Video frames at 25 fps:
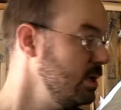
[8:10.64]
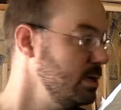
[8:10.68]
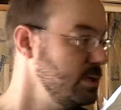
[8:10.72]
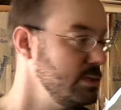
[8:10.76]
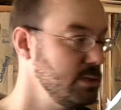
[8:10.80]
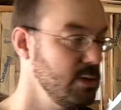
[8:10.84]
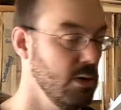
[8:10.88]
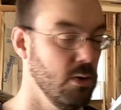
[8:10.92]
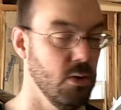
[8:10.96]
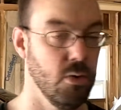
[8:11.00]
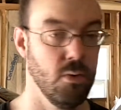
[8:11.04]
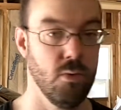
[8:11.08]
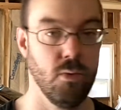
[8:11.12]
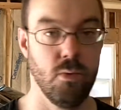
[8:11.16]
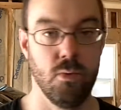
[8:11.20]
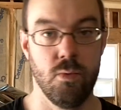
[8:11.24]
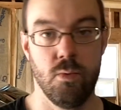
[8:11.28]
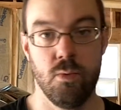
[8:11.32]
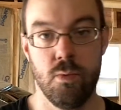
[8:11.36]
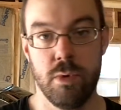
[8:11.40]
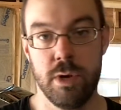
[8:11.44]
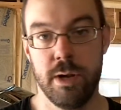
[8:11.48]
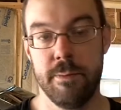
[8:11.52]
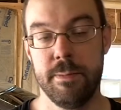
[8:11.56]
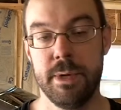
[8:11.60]
So
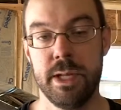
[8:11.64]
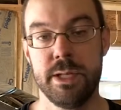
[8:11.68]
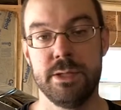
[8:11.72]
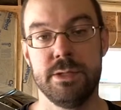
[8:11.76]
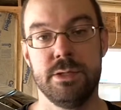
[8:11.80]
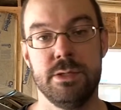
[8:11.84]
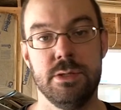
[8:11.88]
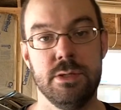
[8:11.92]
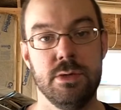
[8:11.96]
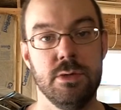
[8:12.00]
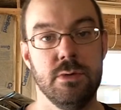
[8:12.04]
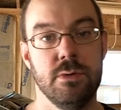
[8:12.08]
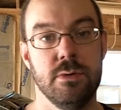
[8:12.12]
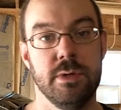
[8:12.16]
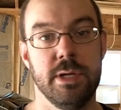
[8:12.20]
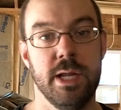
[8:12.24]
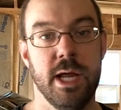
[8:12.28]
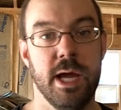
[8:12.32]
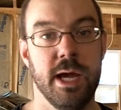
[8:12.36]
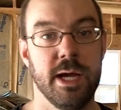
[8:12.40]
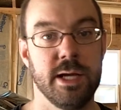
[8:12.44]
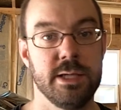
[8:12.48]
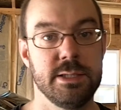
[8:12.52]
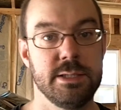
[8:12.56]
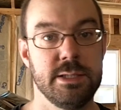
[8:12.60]
what I'm going to do
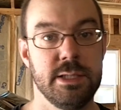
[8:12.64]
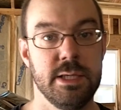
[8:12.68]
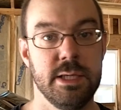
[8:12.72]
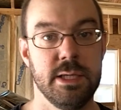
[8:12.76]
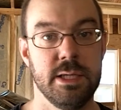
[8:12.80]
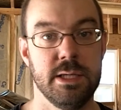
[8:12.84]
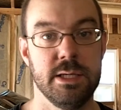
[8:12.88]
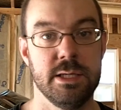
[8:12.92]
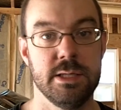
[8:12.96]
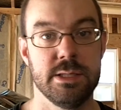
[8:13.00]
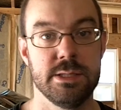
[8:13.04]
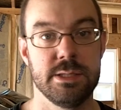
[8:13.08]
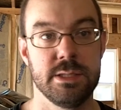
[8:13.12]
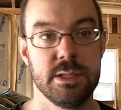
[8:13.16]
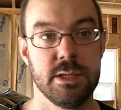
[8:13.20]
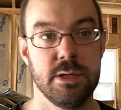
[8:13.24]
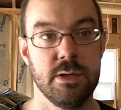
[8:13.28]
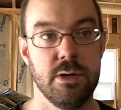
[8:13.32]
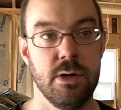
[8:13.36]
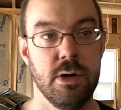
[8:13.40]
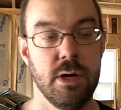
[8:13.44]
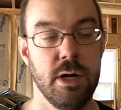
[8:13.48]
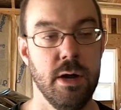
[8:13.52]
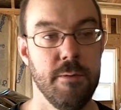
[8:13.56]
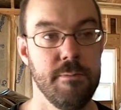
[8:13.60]
next is
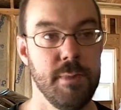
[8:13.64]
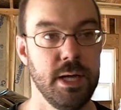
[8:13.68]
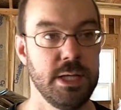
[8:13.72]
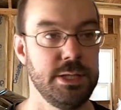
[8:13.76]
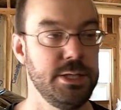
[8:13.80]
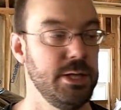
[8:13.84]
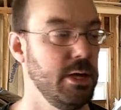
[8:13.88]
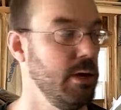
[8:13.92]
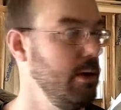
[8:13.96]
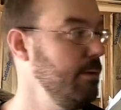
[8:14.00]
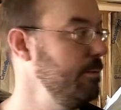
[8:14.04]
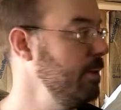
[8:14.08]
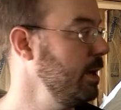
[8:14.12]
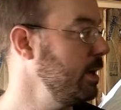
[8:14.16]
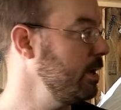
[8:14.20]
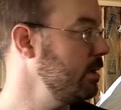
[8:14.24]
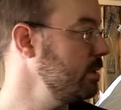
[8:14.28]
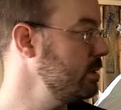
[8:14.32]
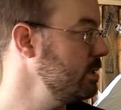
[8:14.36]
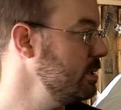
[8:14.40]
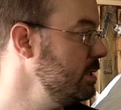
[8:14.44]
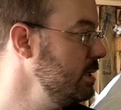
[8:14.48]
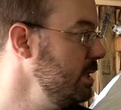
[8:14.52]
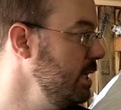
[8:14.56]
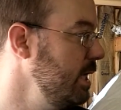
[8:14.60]
hook up my cherry picker
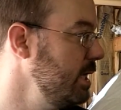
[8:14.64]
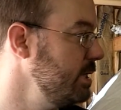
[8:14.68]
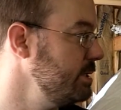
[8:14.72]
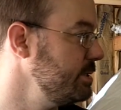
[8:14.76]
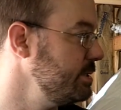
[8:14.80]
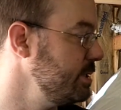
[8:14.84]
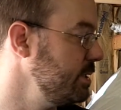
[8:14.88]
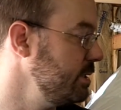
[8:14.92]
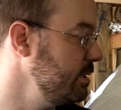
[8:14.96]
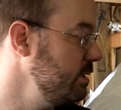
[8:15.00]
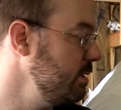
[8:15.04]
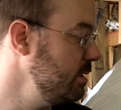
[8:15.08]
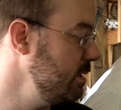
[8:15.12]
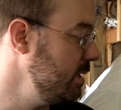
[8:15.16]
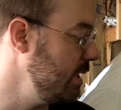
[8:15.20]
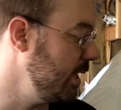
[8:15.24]
to the engine.